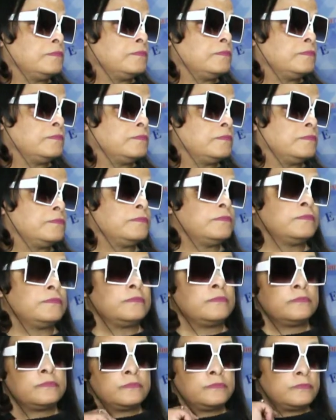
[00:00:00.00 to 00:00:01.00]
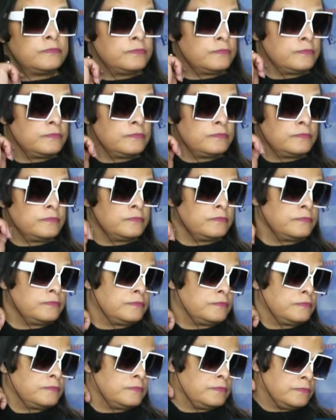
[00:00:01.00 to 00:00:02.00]

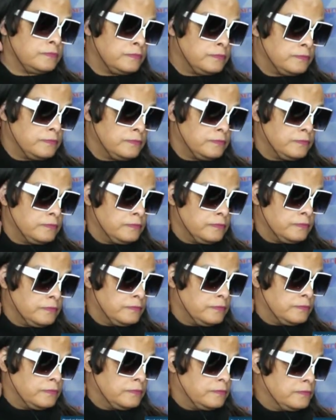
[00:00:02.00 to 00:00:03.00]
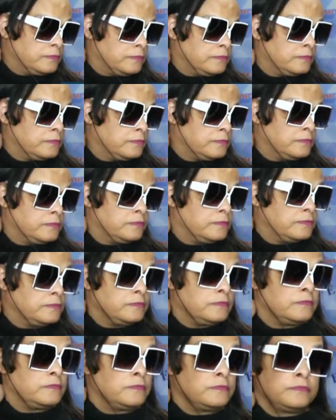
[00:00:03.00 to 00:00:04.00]

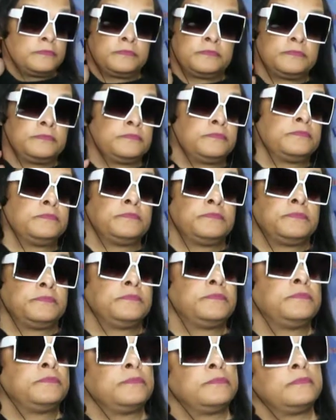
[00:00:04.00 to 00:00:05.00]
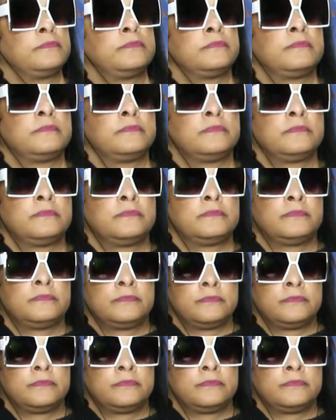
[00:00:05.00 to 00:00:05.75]
No words are spoken by the person on screen.